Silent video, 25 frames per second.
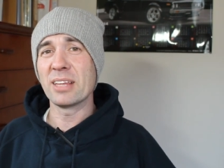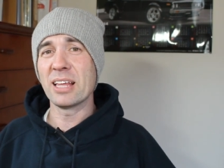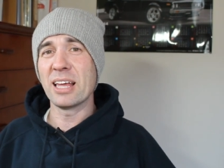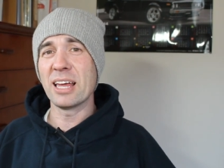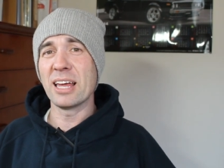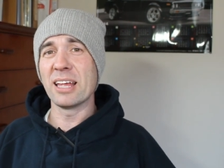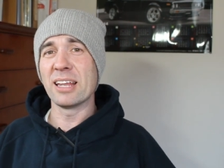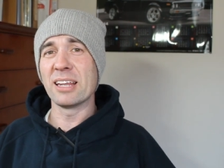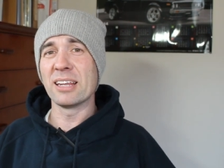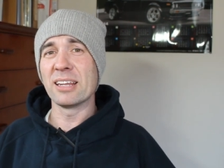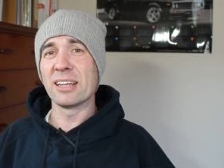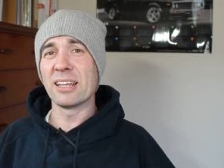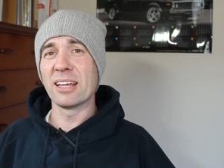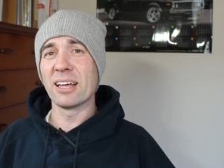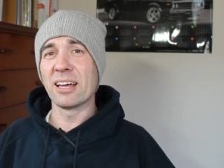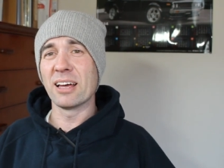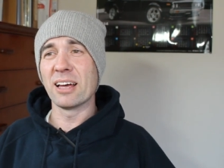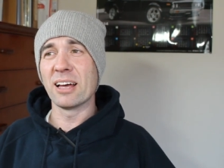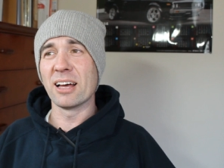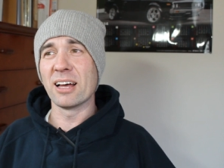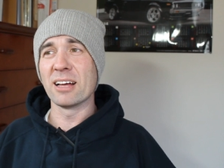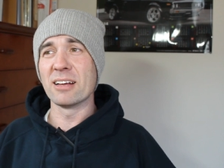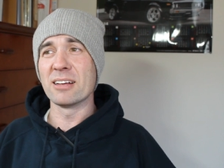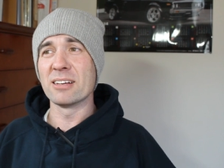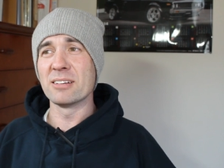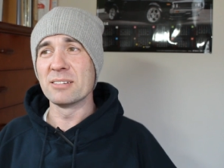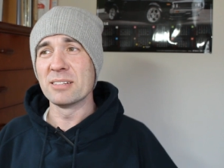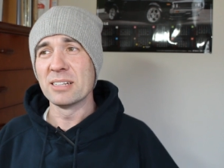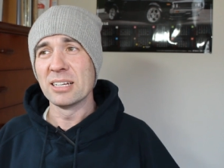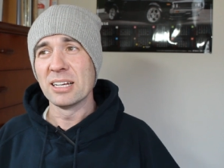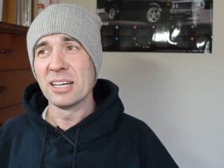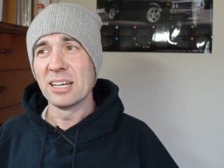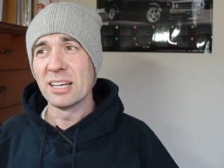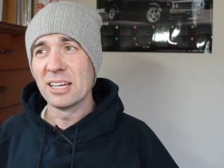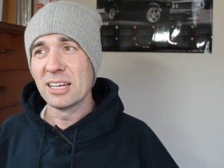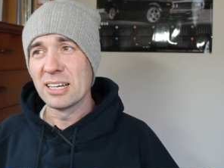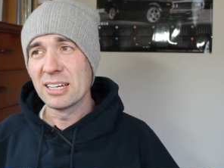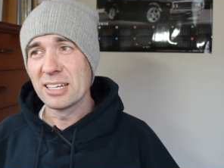And, uh,
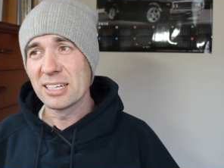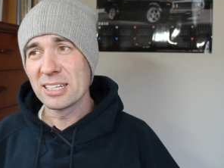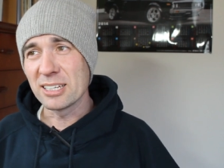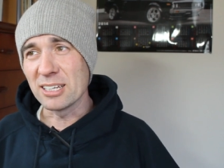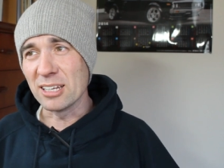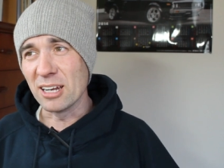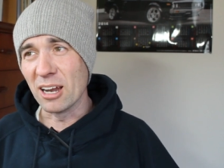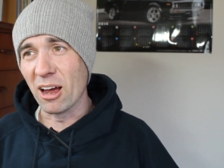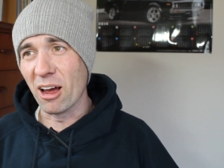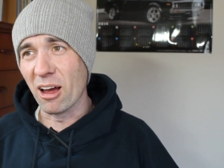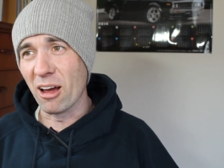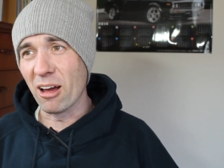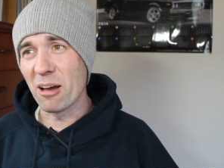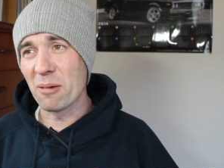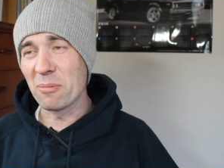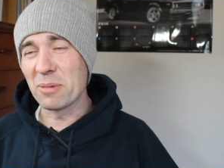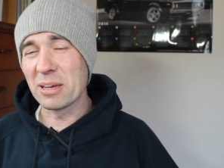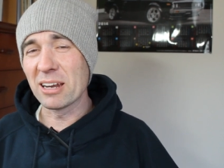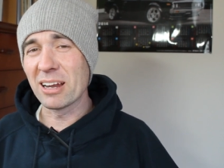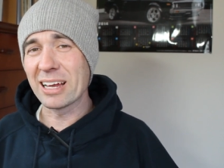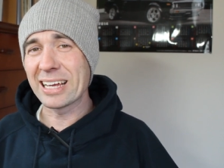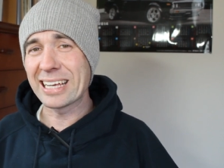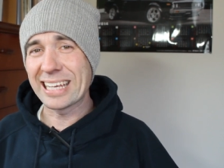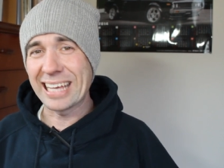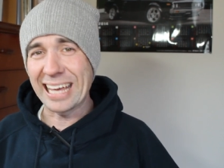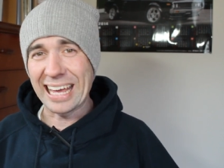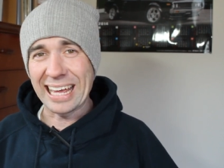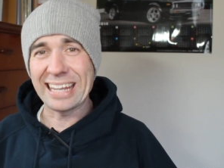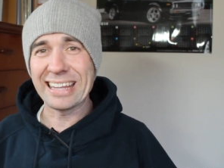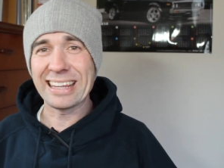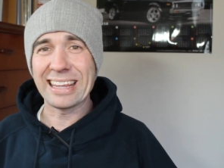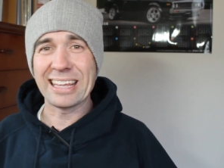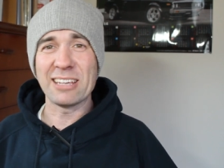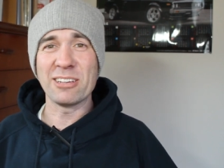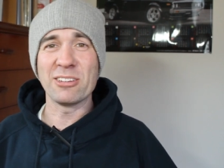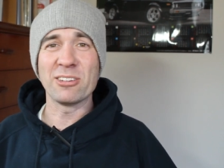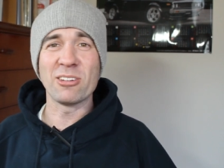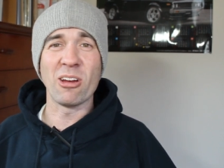you know, I mean, I
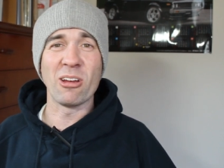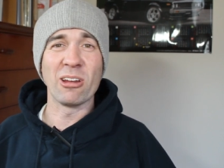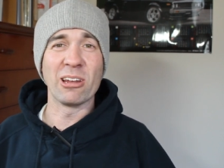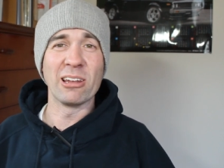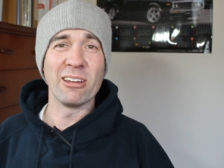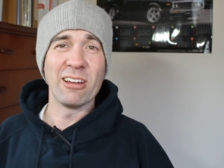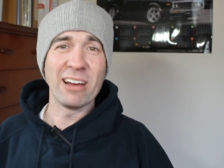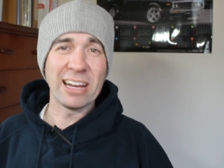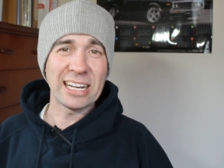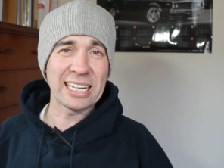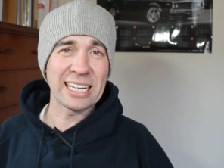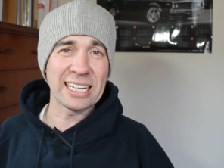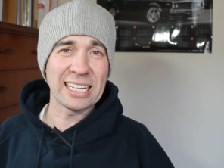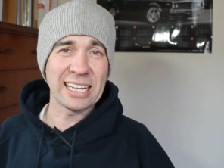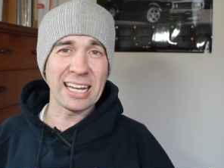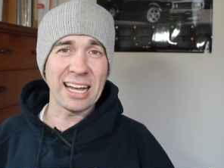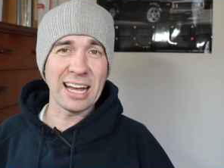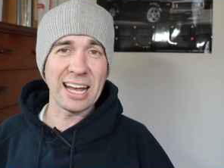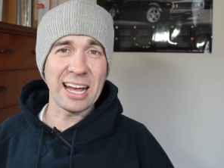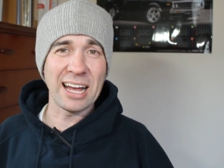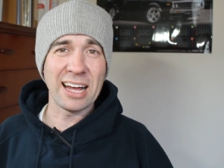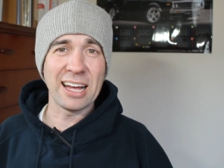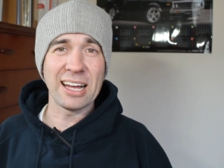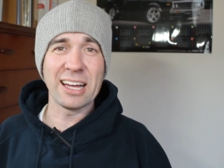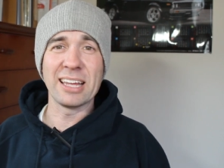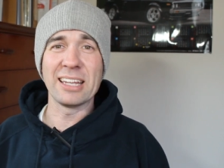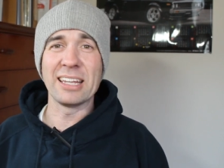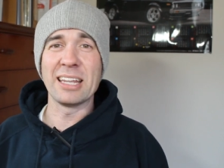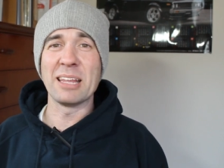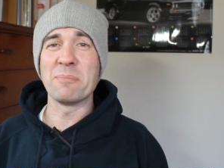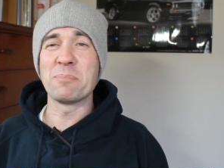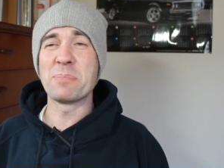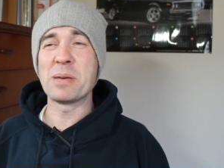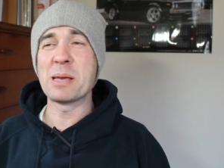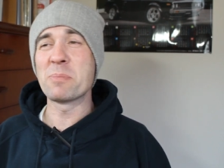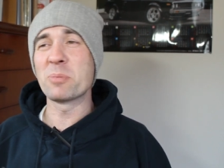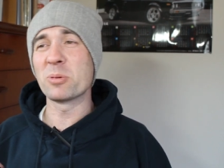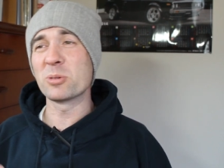get that you don't like a car, and
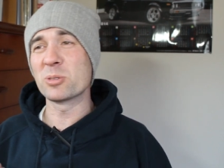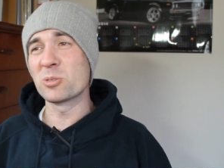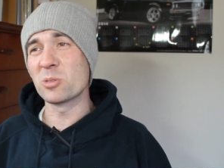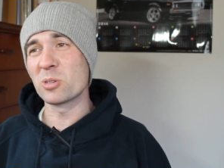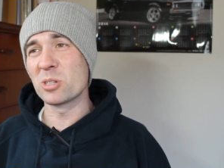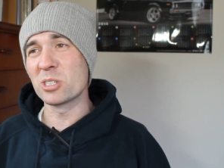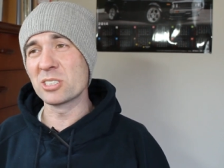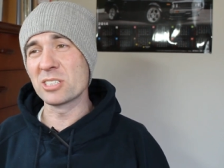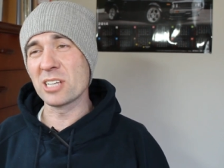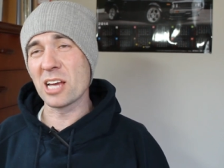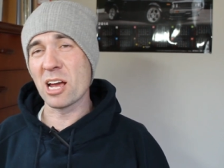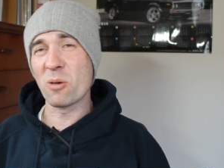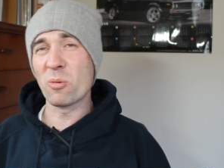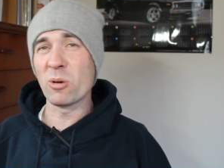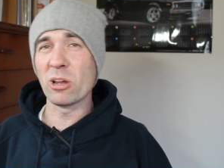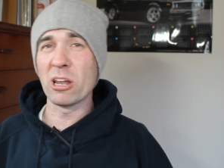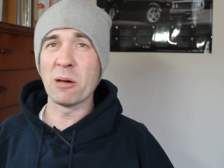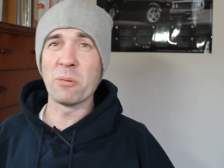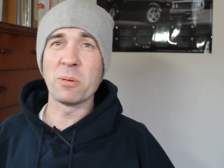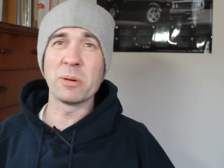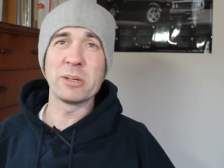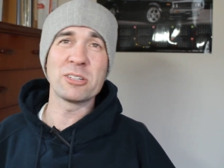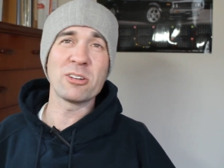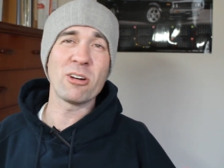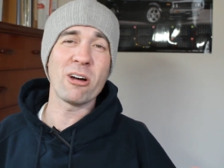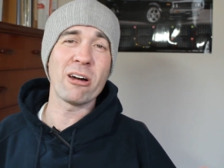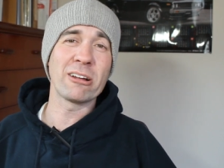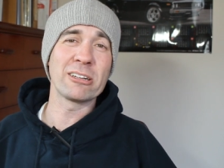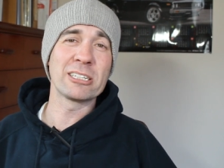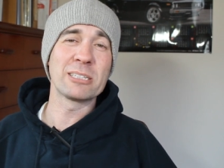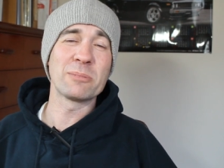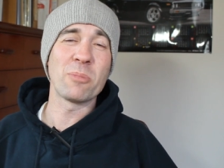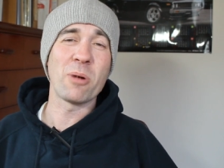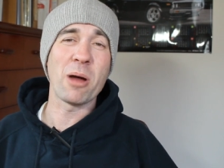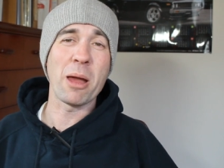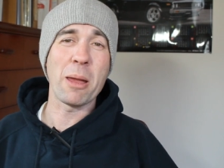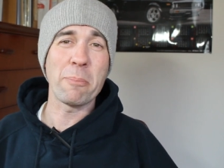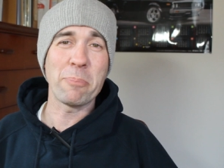then people sort of say, well, I'm entitled
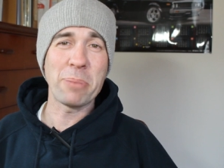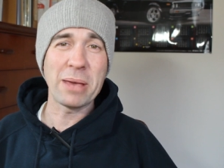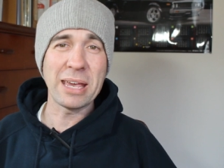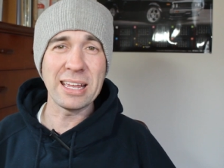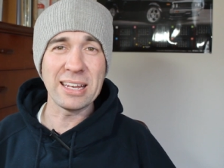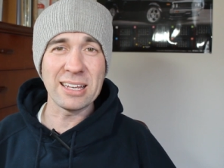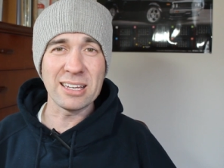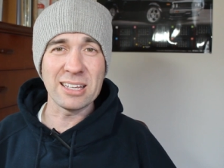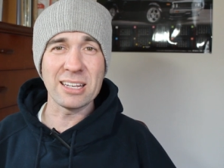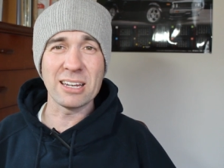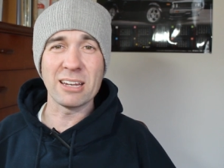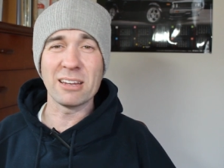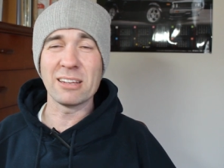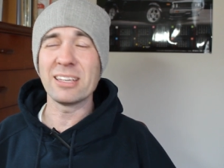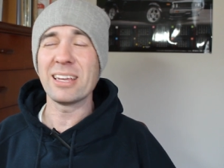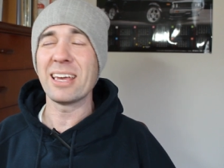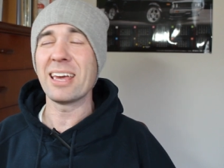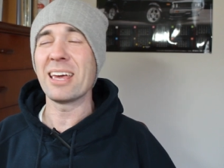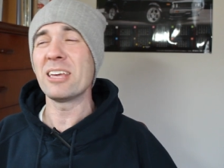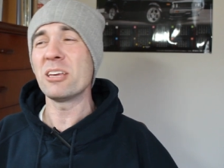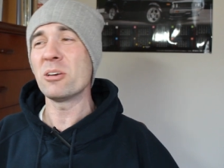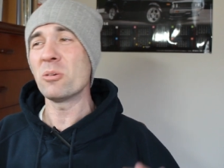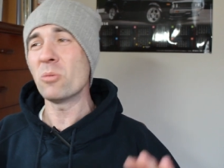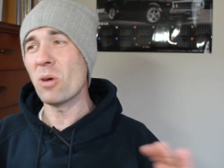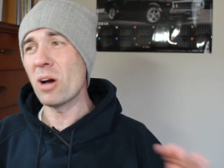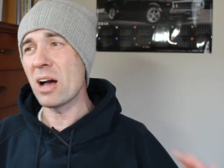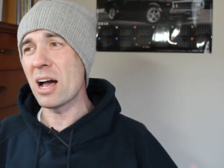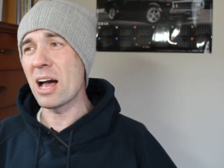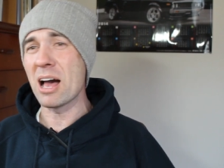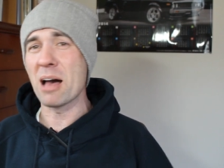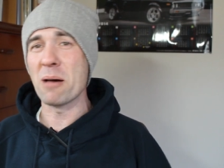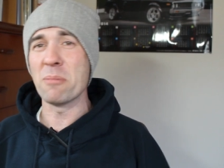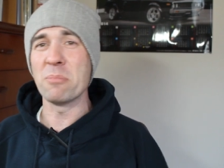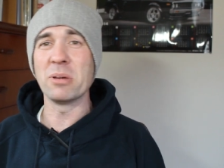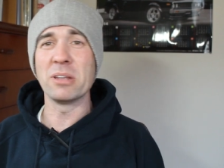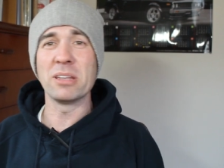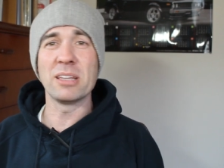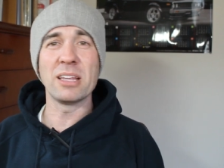to my opinion. Yeah, you
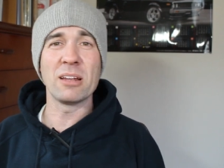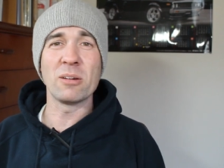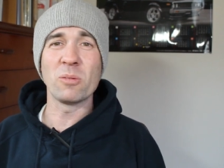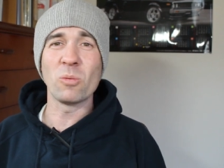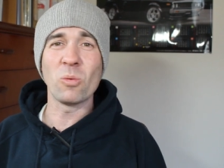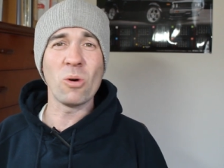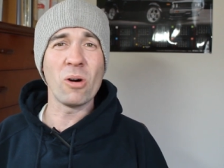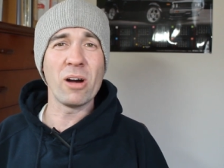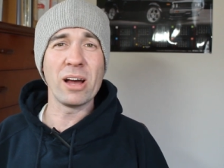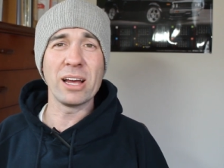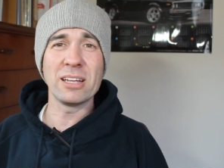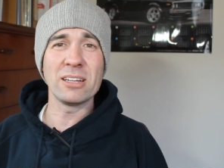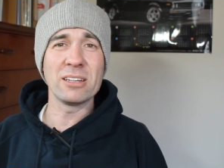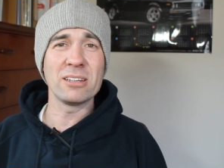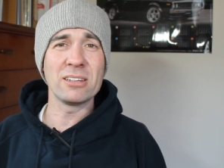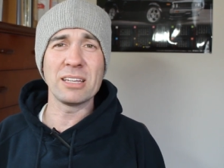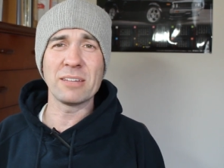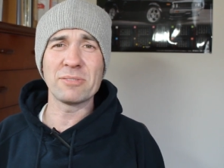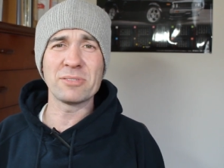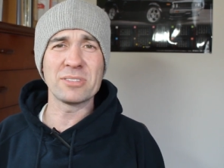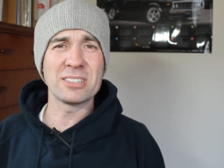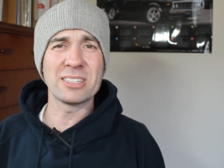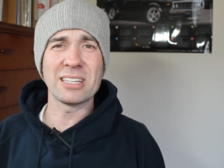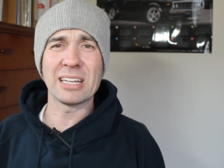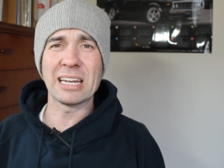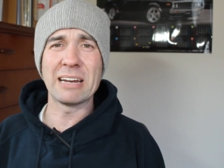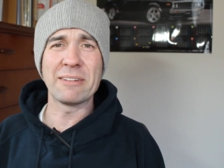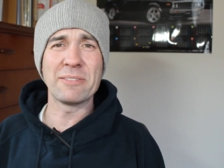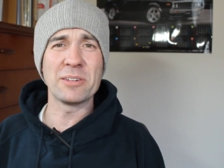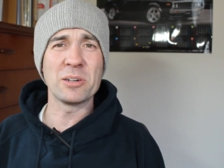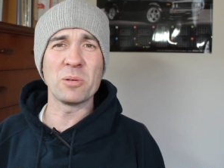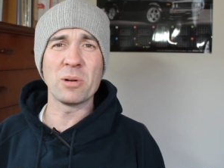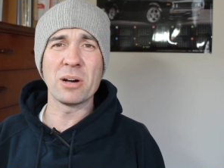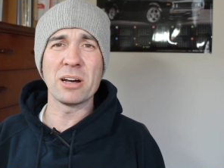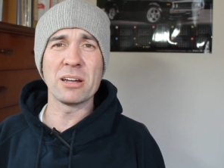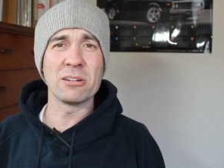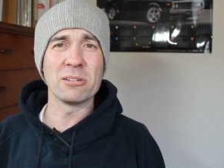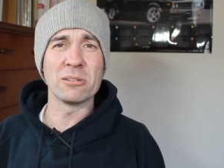are, but then why do you have to tell
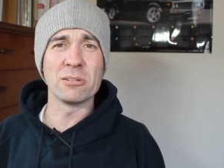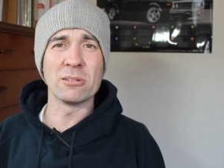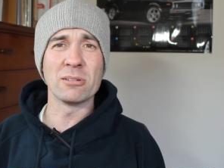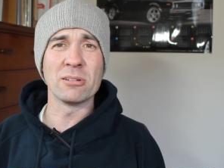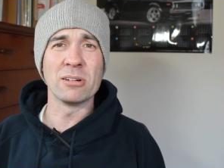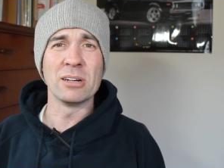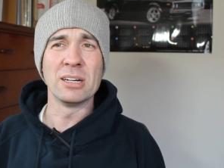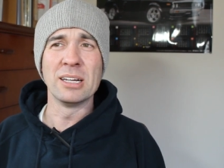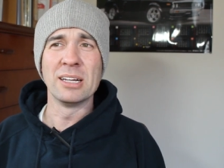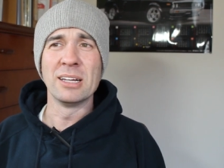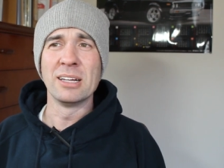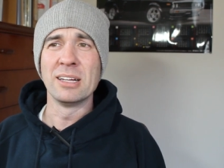everyone? Or